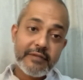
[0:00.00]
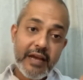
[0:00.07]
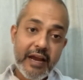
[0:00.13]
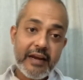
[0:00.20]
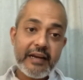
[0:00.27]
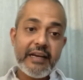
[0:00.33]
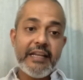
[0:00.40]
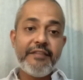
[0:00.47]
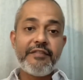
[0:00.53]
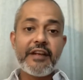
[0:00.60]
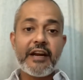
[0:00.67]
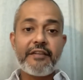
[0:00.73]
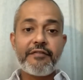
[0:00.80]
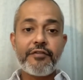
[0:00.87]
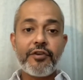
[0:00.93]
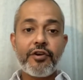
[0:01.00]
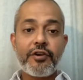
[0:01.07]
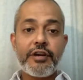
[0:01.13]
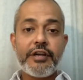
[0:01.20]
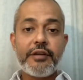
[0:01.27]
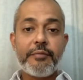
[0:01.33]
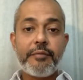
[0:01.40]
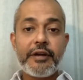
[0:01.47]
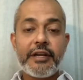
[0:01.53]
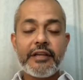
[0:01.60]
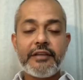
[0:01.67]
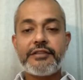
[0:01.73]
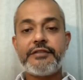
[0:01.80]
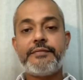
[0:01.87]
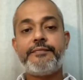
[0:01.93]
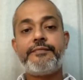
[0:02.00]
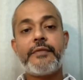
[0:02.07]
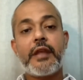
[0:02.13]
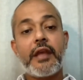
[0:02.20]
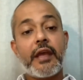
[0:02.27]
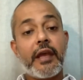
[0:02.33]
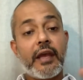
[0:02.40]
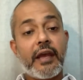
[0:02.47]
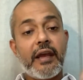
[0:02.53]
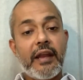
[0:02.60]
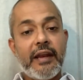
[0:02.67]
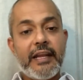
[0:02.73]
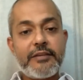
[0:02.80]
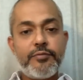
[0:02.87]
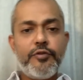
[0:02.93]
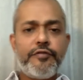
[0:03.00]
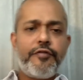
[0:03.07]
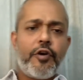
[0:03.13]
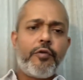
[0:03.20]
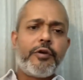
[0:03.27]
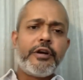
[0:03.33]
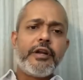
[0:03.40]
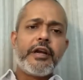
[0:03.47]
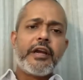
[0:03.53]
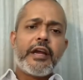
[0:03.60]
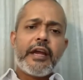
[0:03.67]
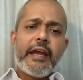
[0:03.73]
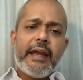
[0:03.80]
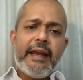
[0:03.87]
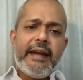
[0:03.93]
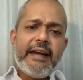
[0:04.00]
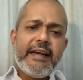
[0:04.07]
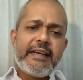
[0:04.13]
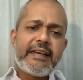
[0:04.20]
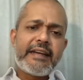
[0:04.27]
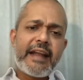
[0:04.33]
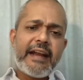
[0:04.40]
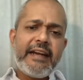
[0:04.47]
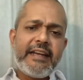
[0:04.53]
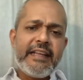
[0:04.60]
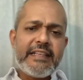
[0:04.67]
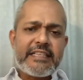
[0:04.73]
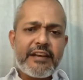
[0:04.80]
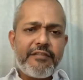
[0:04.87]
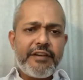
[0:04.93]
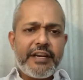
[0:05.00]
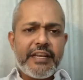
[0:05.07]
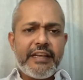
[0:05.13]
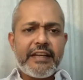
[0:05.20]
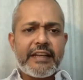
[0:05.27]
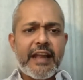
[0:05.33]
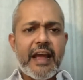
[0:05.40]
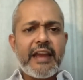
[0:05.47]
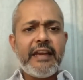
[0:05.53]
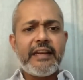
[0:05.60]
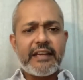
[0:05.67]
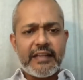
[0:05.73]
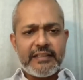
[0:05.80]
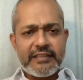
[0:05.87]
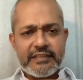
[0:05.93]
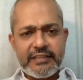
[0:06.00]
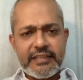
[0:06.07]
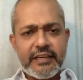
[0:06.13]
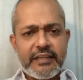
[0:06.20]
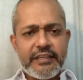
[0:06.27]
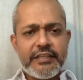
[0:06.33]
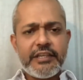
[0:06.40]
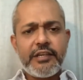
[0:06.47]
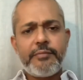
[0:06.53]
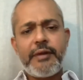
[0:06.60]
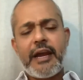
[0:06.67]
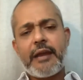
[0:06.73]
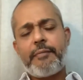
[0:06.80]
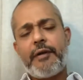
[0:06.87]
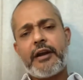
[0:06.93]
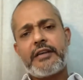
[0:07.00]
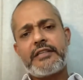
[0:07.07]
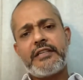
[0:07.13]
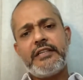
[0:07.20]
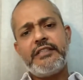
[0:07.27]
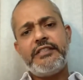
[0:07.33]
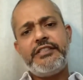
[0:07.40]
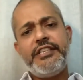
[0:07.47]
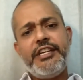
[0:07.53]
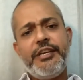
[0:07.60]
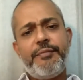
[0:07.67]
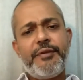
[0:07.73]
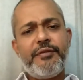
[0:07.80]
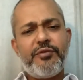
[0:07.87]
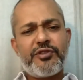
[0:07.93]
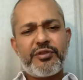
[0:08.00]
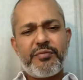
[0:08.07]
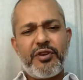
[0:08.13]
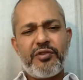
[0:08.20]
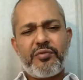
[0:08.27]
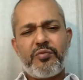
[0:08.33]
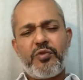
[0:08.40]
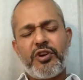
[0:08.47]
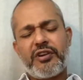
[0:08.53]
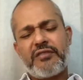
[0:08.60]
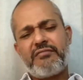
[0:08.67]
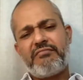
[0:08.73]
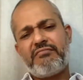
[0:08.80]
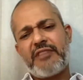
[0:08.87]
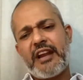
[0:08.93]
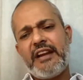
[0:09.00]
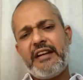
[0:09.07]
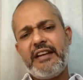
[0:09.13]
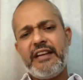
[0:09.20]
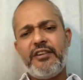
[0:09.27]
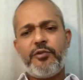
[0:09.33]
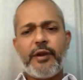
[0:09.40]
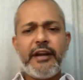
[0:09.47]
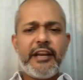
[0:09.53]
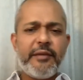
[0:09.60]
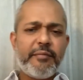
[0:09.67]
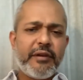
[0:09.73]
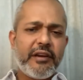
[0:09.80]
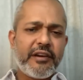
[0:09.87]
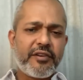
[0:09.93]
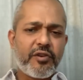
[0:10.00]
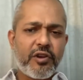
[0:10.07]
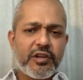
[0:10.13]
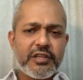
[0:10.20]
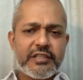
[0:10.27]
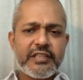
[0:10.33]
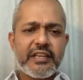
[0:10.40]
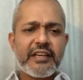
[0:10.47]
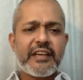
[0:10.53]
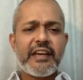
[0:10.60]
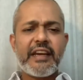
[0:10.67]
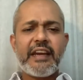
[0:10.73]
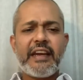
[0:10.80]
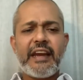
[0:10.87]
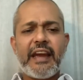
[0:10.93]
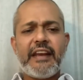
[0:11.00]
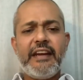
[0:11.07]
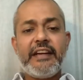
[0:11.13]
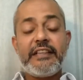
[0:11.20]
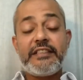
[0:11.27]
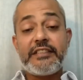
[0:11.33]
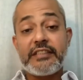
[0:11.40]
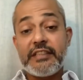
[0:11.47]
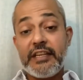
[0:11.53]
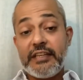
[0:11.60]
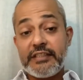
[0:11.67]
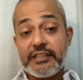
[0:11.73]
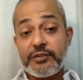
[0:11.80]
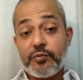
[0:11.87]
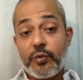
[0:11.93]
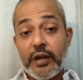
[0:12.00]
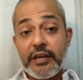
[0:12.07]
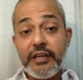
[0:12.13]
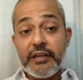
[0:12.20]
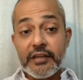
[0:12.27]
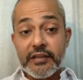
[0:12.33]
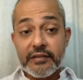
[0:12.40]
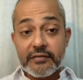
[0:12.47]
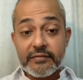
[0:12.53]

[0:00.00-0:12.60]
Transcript: I'd leave that for your interpretation. Let's move forward. In 1979, I'll just take a year back, Pakistan's GDP was about what, 19-20 billion dollars, and it in just 1 year,